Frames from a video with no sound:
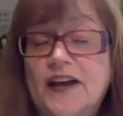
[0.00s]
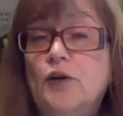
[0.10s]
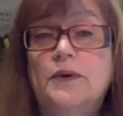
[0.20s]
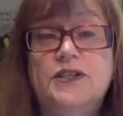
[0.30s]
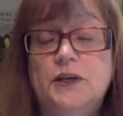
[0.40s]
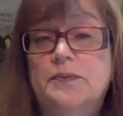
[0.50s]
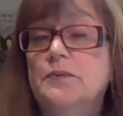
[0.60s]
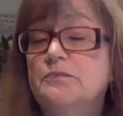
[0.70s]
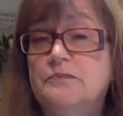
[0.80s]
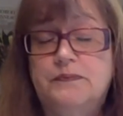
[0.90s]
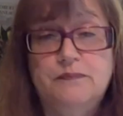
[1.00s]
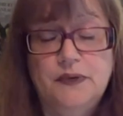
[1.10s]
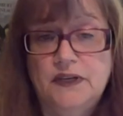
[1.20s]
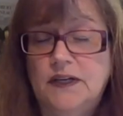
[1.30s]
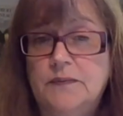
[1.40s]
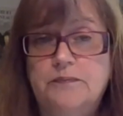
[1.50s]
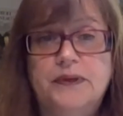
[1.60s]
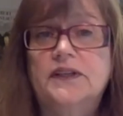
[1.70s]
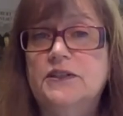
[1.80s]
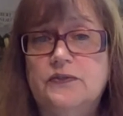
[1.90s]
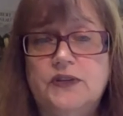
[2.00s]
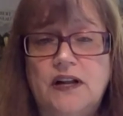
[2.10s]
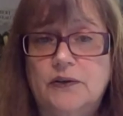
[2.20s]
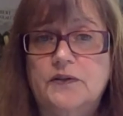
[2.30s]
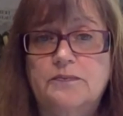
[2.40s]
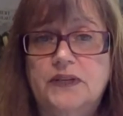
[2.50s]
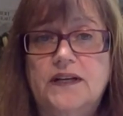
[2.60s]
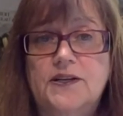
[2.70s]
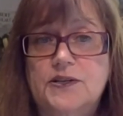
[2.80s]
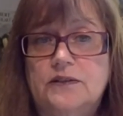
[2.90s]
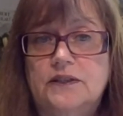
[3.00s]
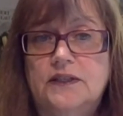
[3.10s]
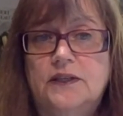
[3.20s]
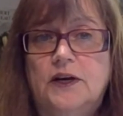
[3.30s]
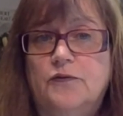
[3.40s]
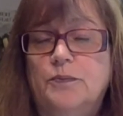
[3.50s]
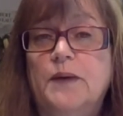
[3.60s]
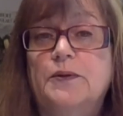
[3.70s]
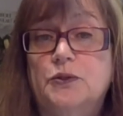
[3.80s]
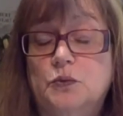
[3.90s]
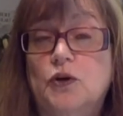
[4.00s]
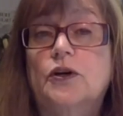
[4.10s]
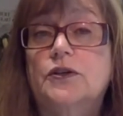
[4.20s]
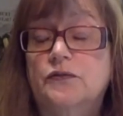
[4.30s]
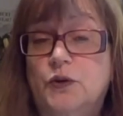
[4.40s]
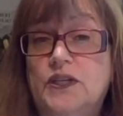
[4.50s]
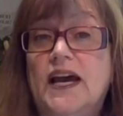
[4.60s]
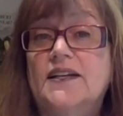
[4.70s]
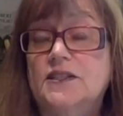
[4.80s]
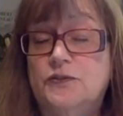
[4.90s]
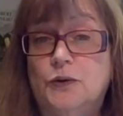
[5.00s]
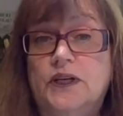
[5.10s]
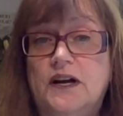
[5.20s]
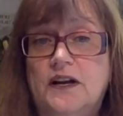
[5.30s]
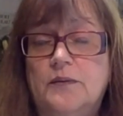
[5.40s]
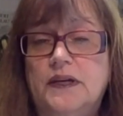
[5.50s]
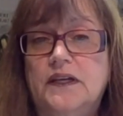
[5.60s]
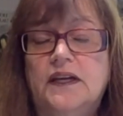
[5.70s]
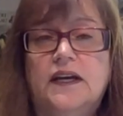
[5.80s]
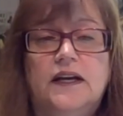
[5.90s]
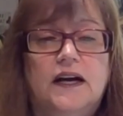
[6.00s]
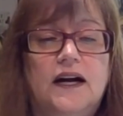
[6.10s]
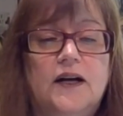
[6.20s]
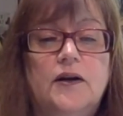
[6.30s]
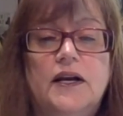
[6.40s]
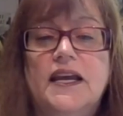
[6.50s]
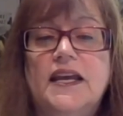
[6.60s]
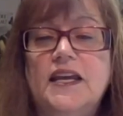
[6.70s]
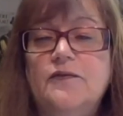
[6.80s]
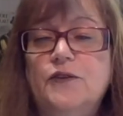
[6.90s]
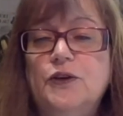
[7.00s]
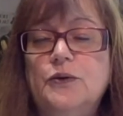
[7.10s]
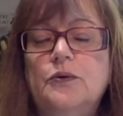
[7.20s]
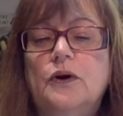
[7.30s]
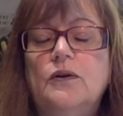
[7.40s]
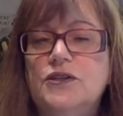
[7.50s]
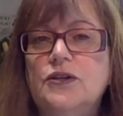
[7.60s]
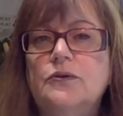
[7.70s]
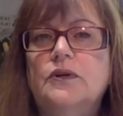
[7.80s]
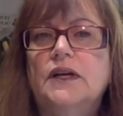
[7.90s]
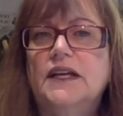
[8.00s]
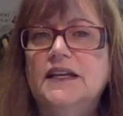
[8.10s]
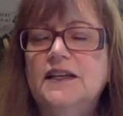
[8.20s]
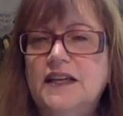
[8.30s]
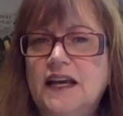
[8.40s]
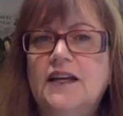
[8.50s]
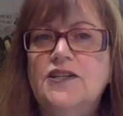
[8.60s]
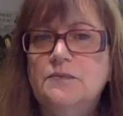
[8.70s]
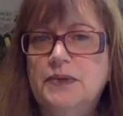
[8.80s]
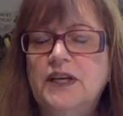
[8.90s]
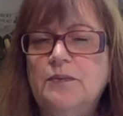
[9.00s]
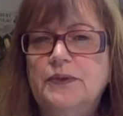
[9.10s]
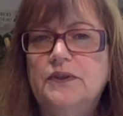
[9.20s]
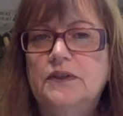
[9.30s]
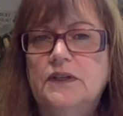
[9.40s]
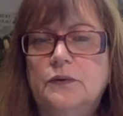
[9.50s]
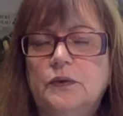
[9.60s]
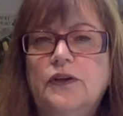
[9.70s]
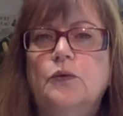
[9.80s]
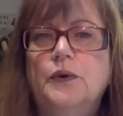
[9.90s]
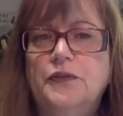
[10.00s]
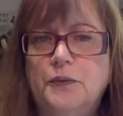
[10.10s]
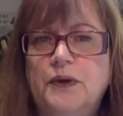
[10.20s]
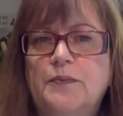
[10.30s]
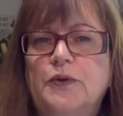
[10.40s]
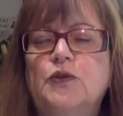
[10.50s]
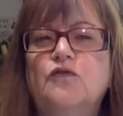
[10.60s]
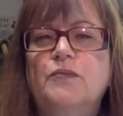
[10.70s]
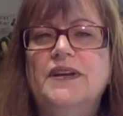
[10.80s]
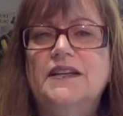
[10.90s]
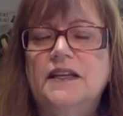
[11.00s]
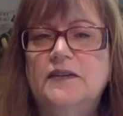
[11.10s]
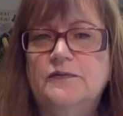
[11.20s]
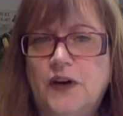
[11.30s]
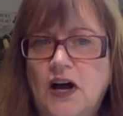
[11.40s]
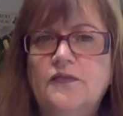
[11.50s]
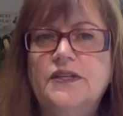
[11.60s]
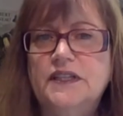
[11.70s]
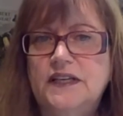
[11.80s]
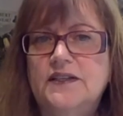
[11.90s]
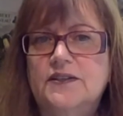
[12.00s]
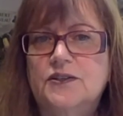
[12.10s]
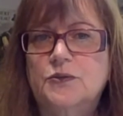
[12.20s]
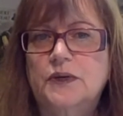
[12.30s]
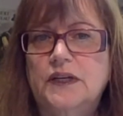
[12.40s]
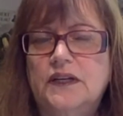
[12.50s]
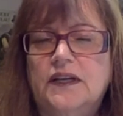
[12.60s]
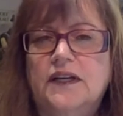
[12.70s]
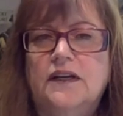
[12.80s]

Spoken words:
that opens up billions of dollars in potential for people to work, for taxes, for economy. If you also engage in people, you know, with the people who've been involved in the industry,